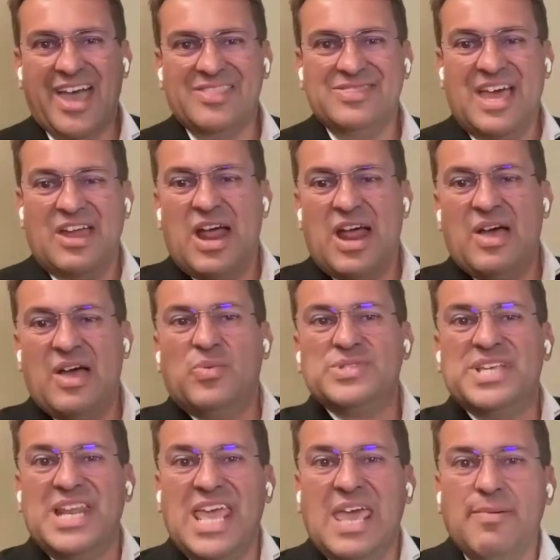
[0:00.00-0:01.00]
that it
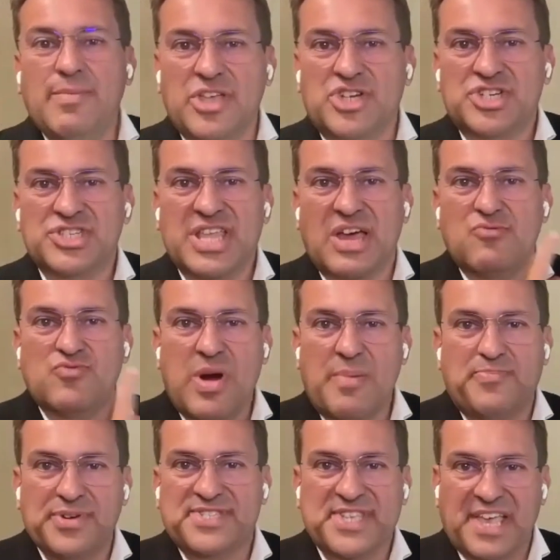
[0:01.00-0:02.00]
was an image that
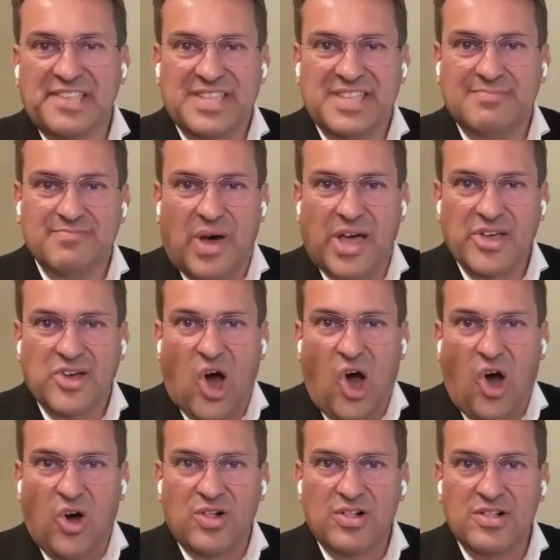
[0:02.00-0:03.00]
represented my
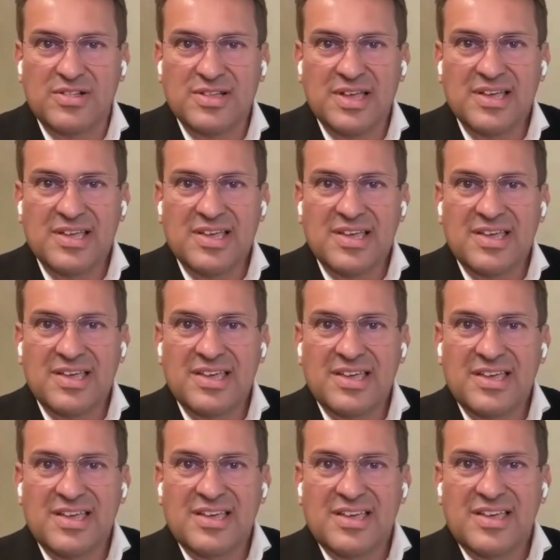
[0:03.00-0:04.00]
goal.
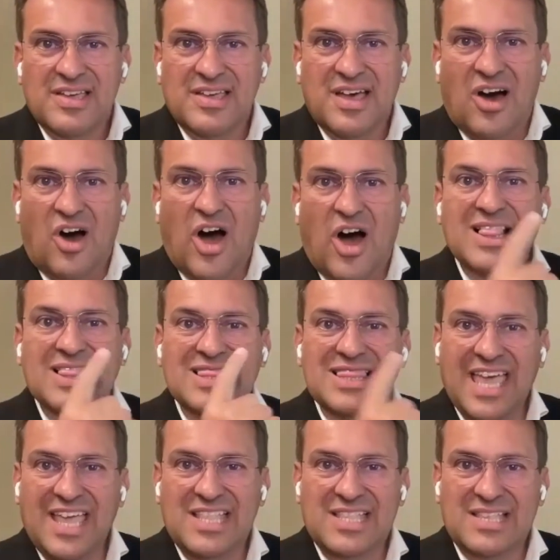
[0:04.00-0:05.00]
I
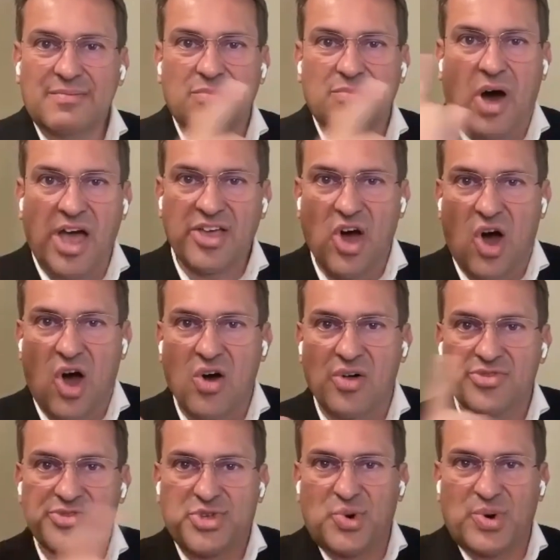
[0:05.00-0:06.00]
linked my
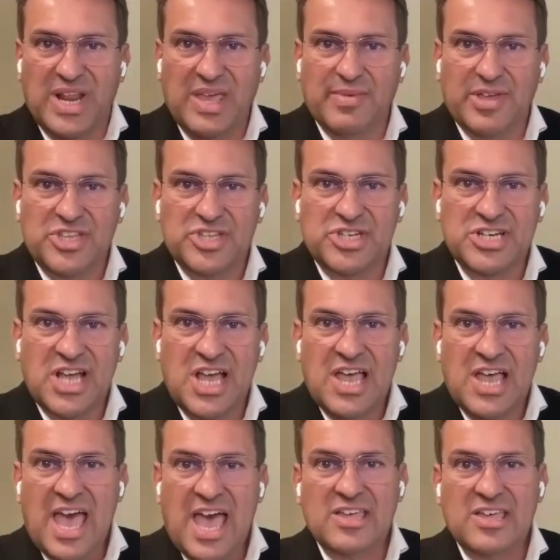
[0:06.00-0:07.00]
goal to an image
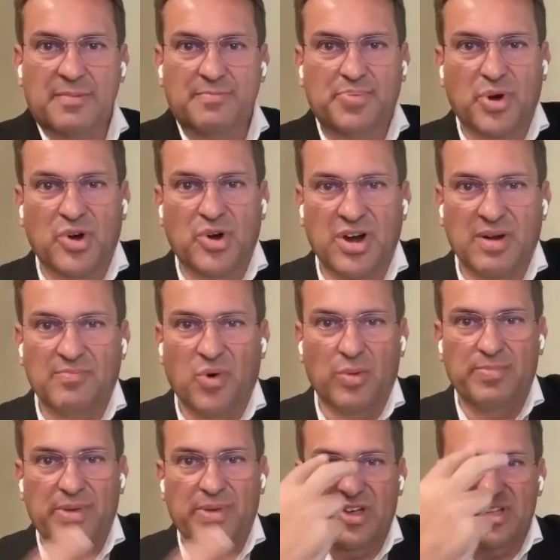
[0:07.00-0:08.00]
and I put it on a
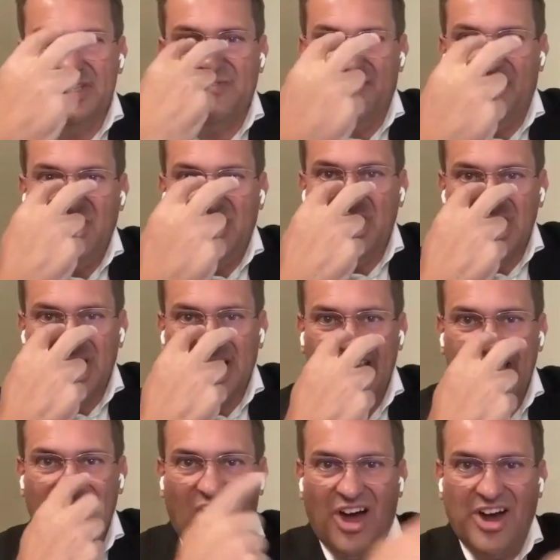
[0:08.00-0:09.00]
board, because visually
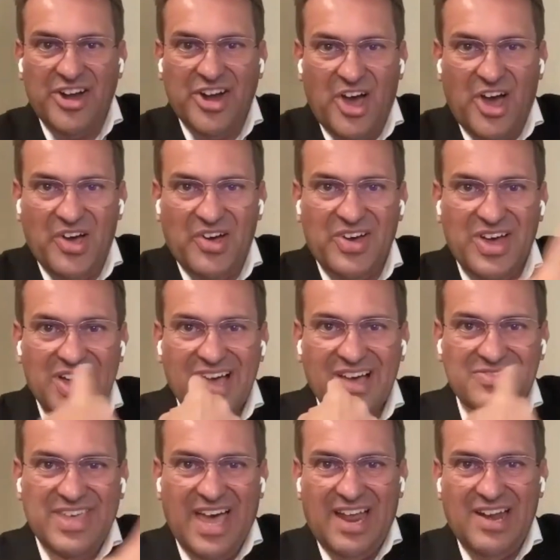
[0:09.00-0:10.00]
I know
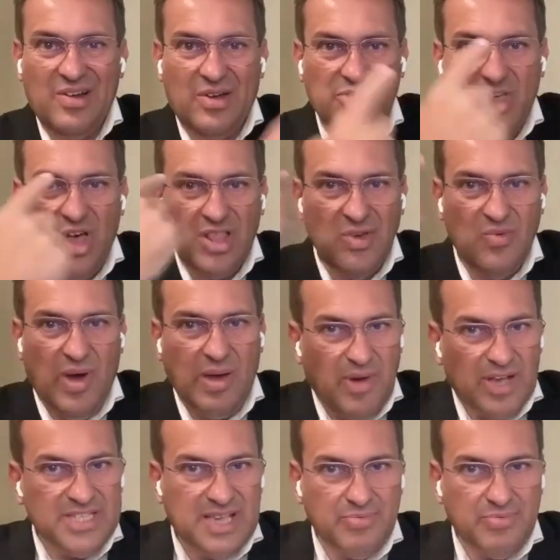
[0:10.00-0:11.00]
that the only way
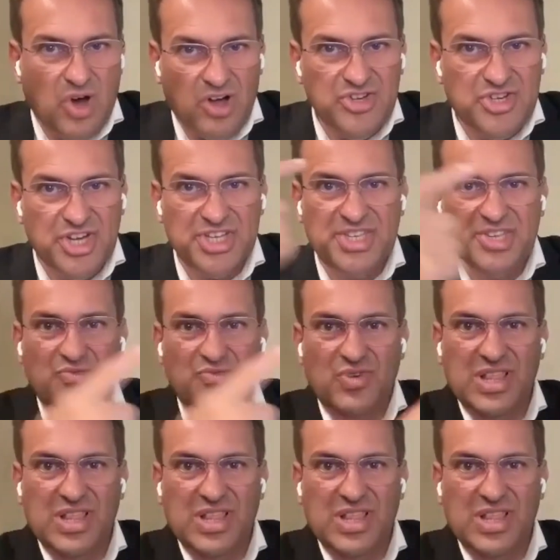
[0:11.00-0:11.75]
my subconscious